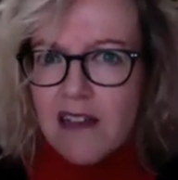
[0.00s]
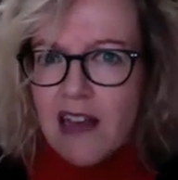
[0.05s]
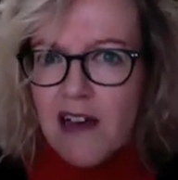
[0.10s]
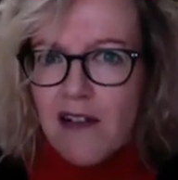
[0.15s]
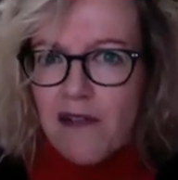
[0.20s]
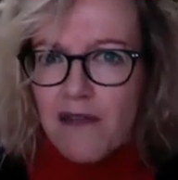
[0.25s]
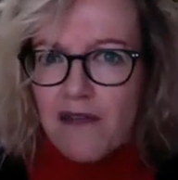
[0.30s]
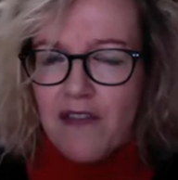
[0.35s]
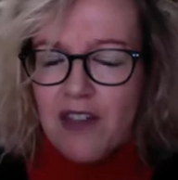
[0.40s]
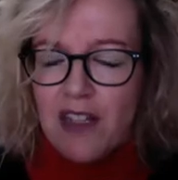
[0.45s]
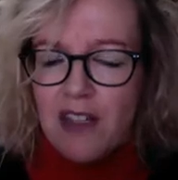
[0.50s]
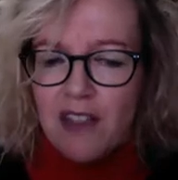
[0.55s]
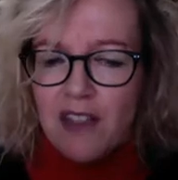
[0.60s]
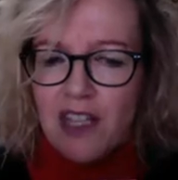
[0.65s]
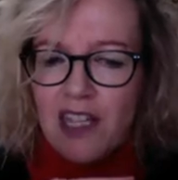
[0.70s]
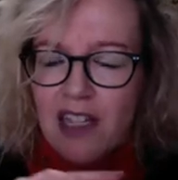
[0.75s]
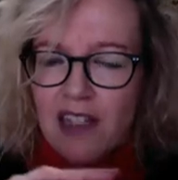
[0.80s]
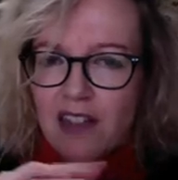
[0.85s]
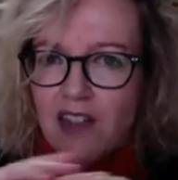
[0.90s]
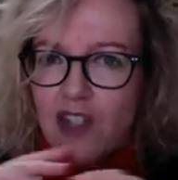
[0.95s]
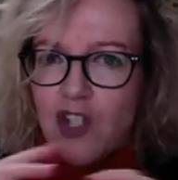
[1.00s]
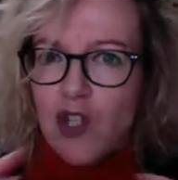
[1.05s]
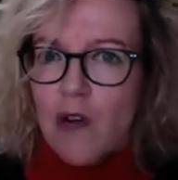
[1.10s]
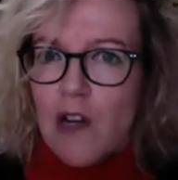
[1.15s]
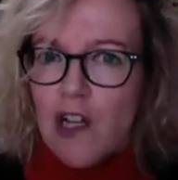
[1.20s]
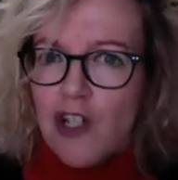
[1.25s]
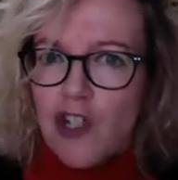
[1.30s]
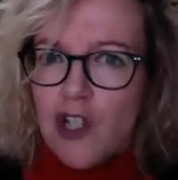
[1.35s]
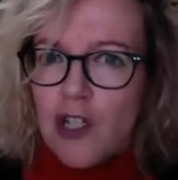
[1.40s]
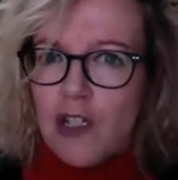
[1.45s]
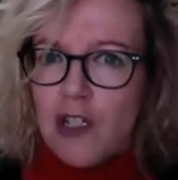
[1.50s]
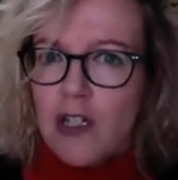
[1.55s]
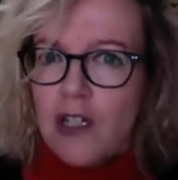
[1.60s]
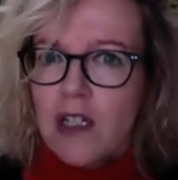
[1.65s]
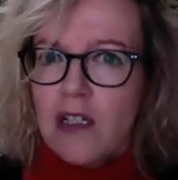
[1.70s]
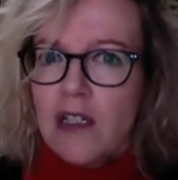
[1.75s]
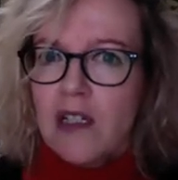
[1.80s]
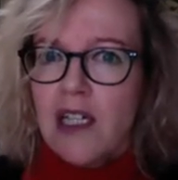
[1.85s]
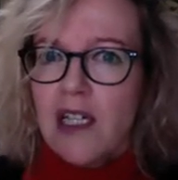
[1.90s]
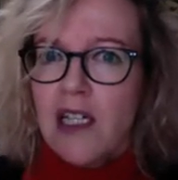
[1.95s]
have things structured
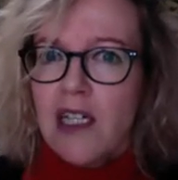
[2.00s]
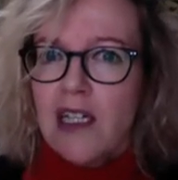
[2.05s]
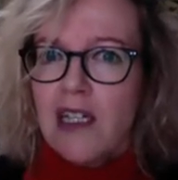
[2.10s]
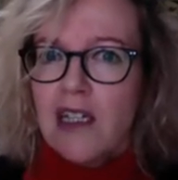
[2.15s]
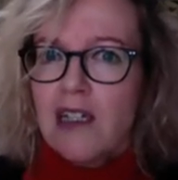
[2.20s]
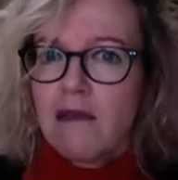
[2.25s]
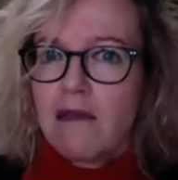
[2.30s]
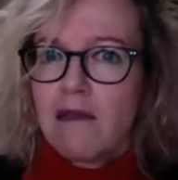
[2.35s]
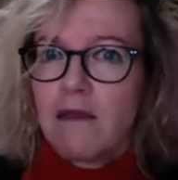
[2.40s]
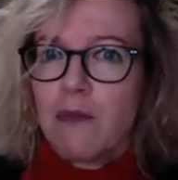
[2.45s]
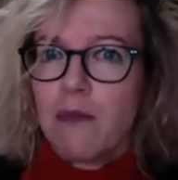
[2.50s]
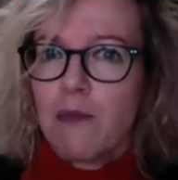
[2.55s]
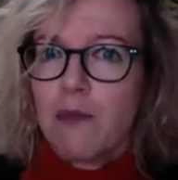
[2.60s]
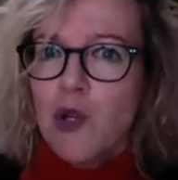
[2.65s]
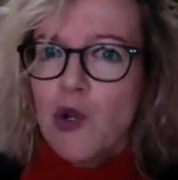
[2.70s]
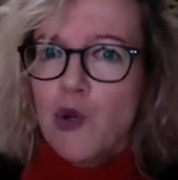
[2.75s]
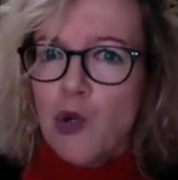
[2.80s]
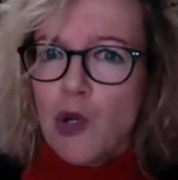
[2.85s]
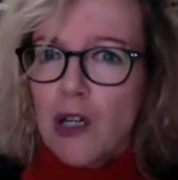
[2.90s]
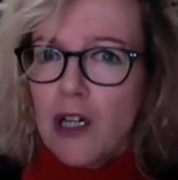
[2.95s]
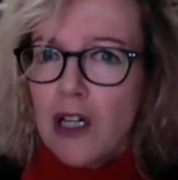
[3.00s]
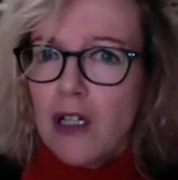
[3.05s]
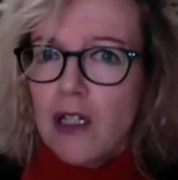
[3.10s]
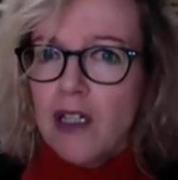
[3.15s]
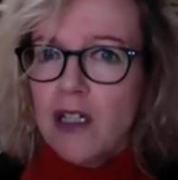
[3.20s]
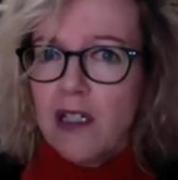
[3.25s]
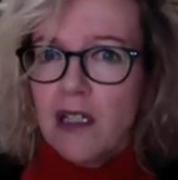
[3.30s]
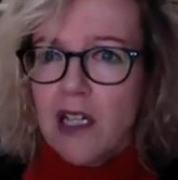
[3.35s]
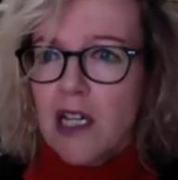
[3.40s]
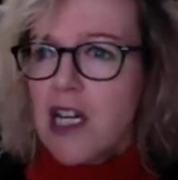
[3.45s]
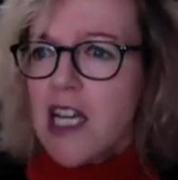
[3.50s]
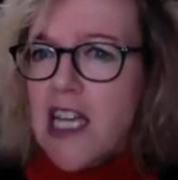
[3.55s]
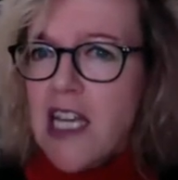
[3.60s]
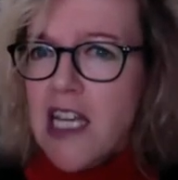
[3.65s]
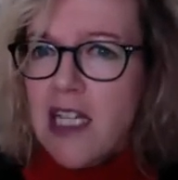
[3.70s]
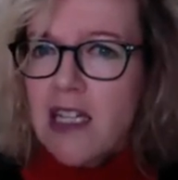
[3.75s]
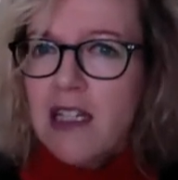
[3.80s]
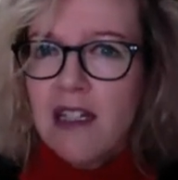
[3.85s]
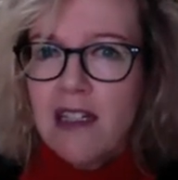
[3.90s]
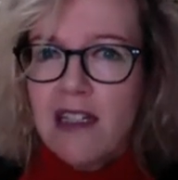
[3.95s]
and pure and
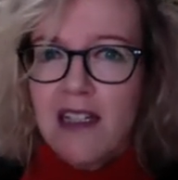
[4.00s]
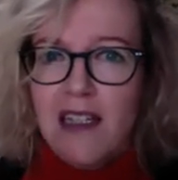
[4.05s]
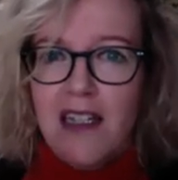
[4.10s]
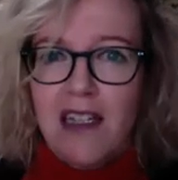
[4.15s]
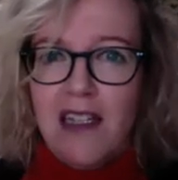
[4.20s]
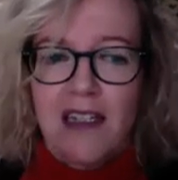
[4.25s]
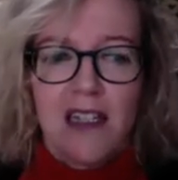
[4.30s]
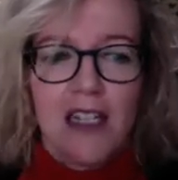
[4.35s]
clean and,